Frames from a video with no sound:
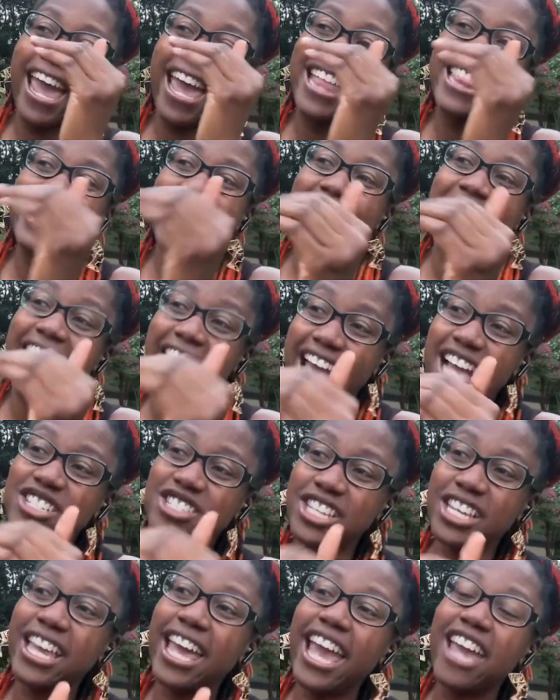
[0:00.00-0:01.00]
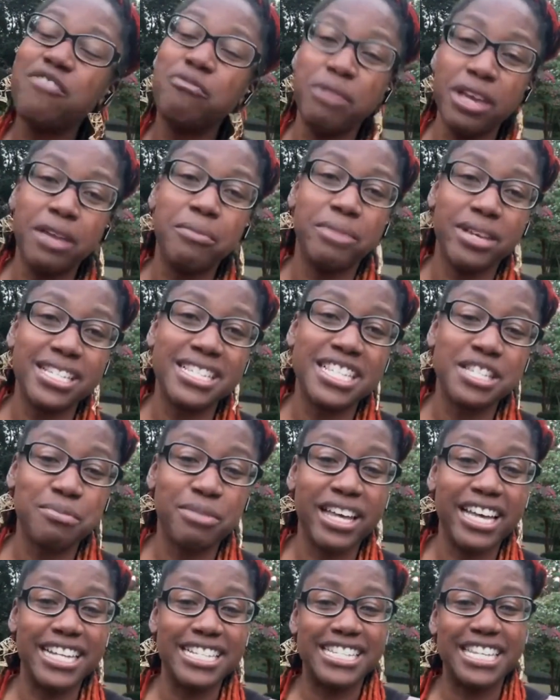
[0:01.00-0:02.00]
And they actually gave me a
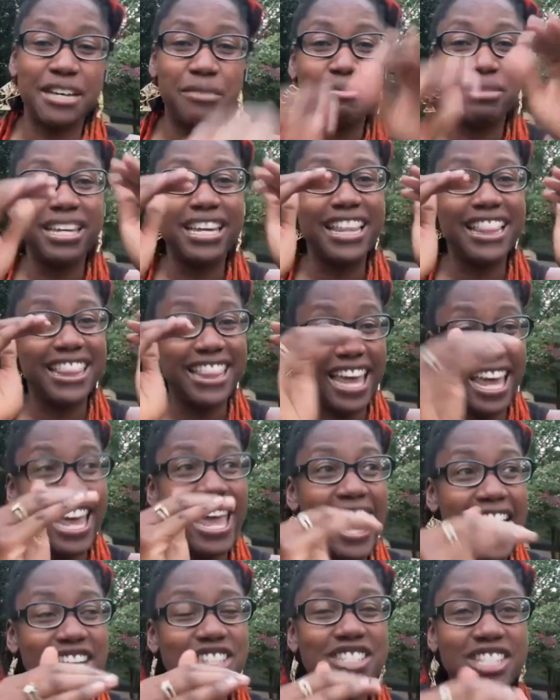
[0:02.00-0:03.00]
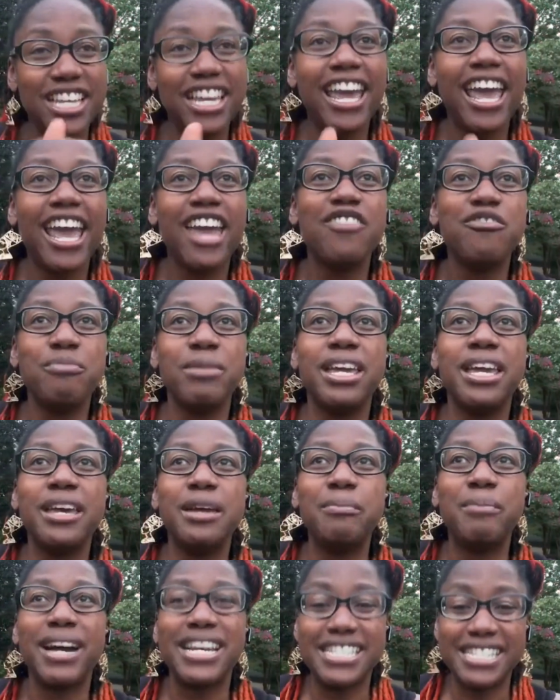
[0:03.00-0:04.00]
business plan template. They actually gave
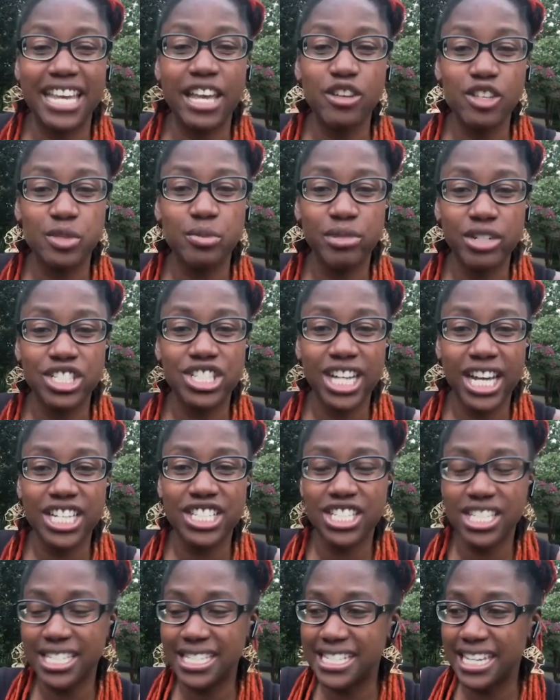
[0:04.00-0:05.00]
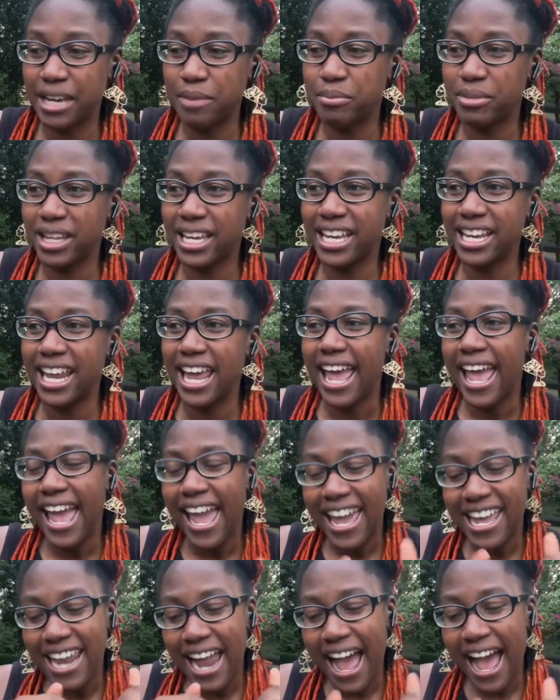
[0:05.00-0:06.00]
me my sales projection template.
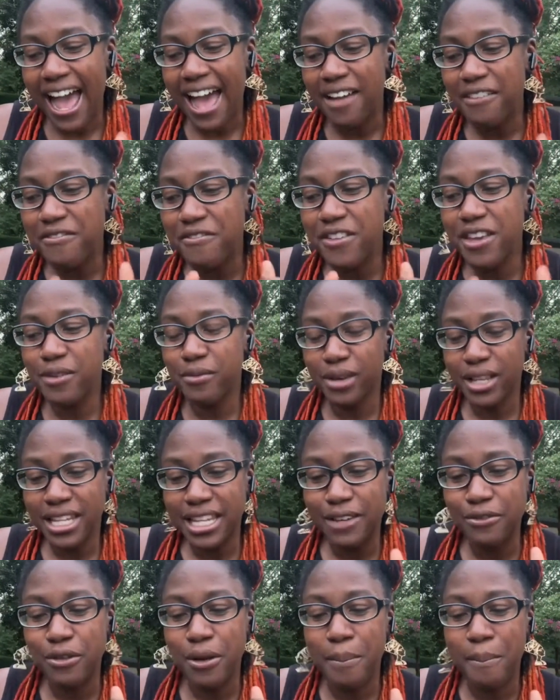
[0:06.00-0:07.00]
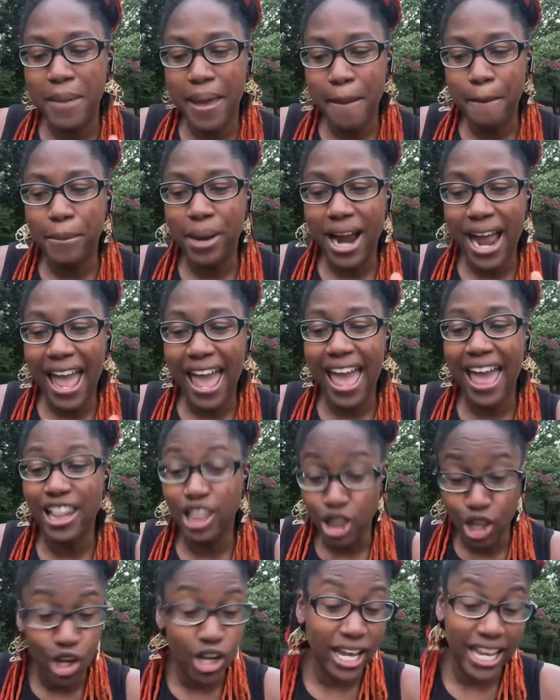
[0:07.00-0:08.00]
And I vividly remember
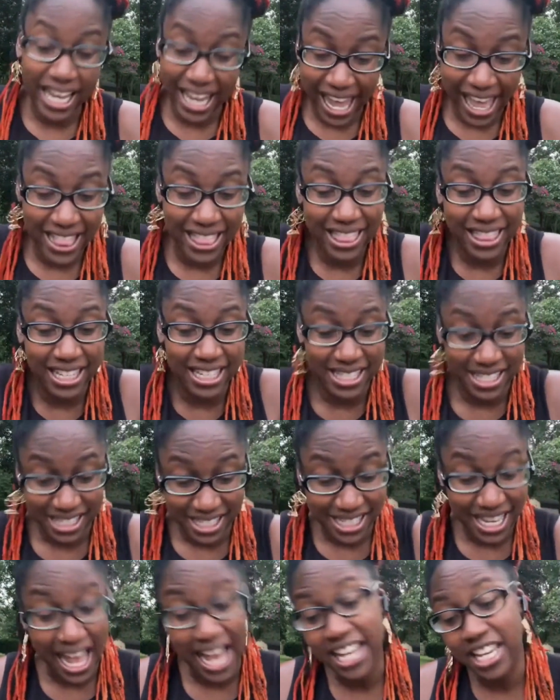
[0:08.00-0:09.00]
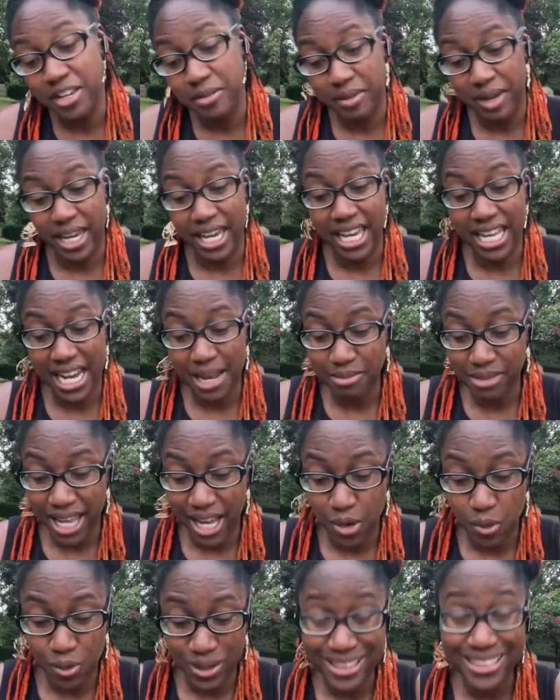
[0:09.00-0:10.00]
looking at this document, and I'm
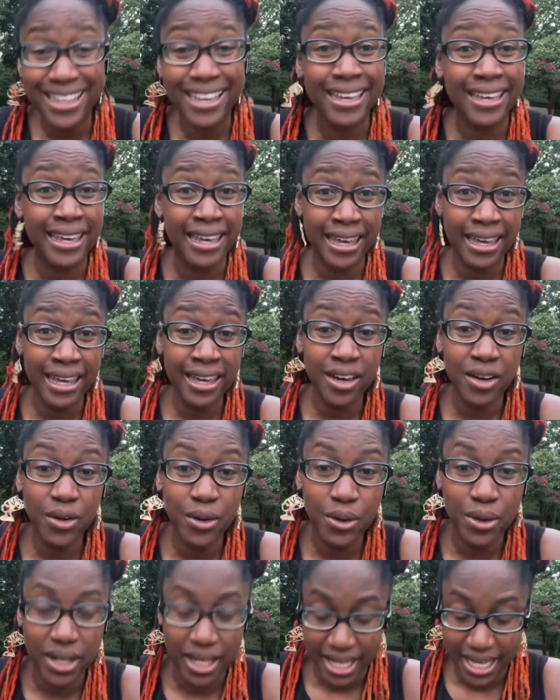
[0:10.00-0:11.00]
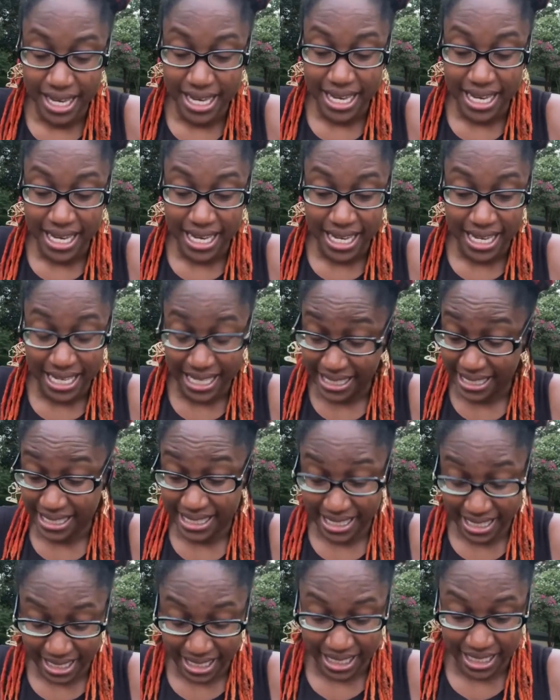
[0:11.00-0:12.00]
like, what the hell is
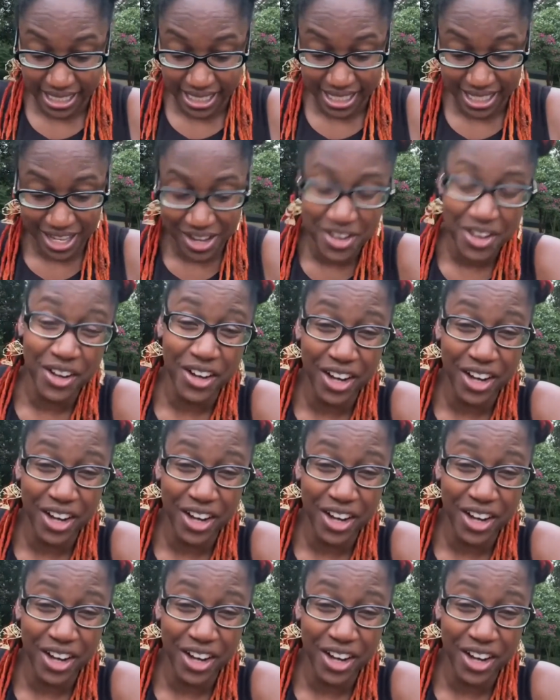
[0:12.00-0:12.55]
this?